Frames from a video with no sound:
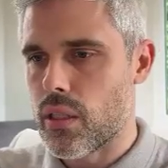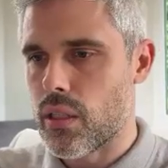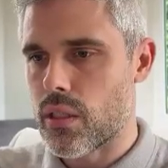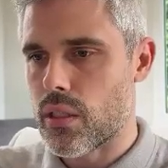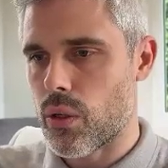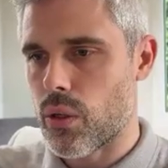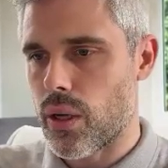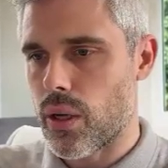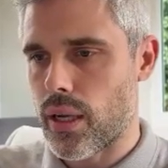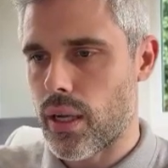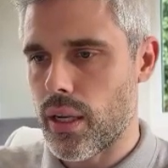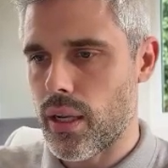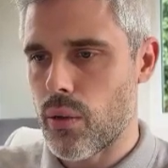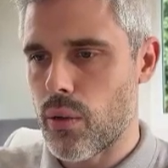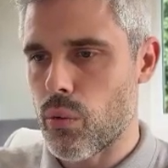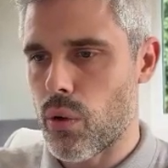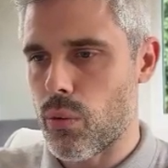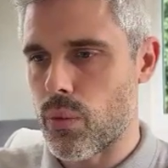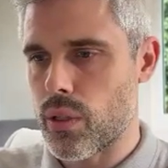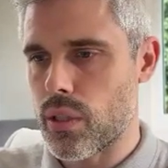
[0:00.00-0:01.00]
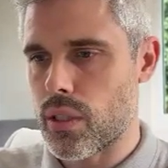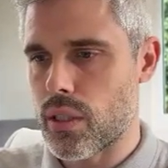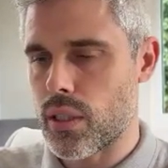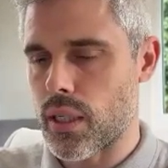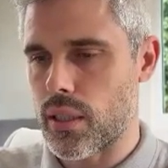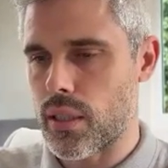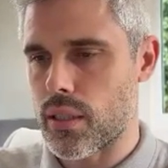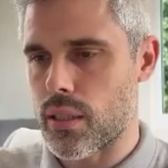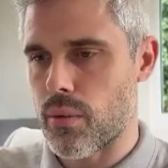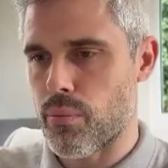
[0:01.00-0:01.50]
So here what we
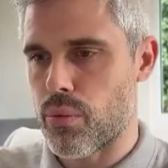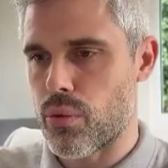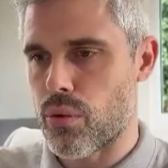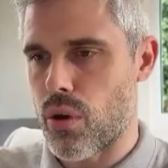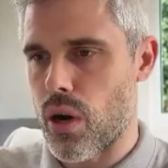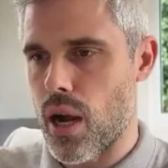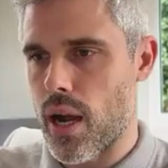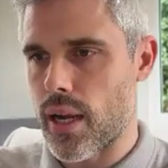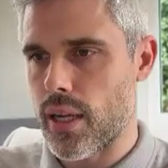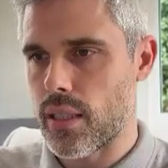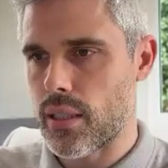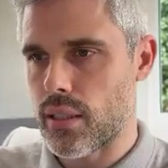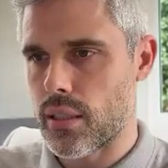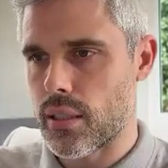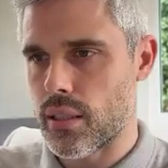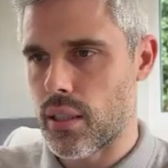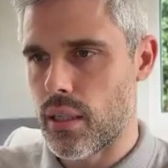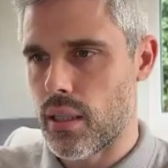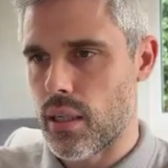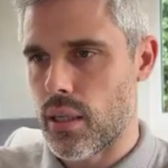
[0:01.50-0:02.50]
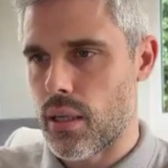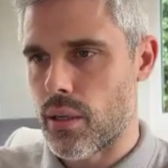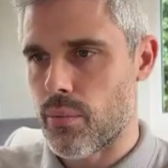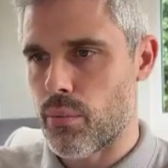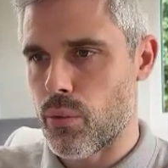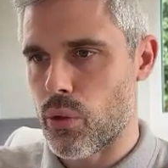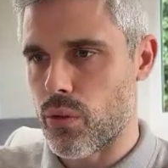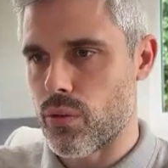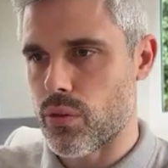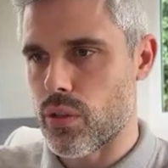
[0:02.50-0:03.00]
see is that price
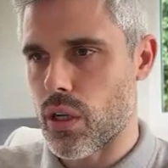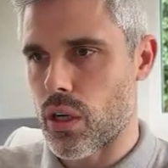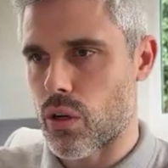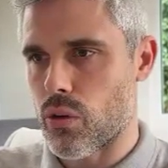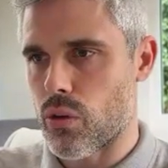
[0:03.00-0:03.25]
moves